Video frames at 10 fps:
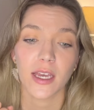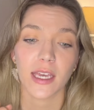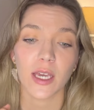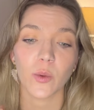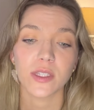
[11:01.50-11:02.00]

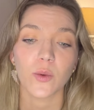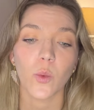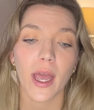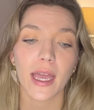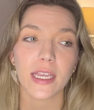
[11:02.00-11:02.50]
It was a
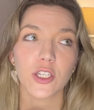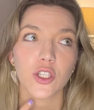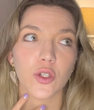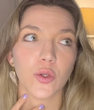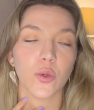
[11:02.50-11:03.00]
way
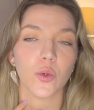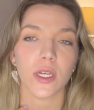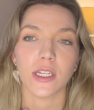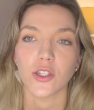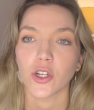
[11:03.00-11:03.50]
to
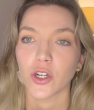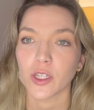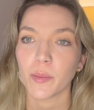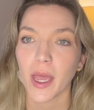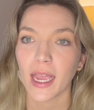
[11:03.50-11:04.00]
endure
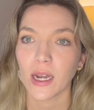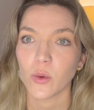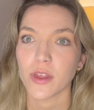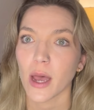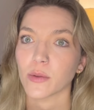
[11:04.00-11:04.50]
the pain
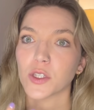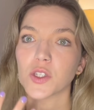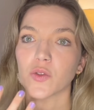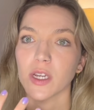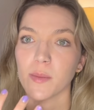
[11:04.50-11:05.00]
without
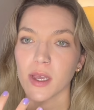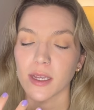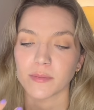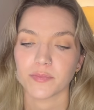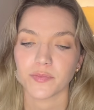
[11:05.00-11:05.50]

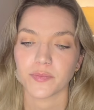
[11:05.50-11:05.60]
screaming.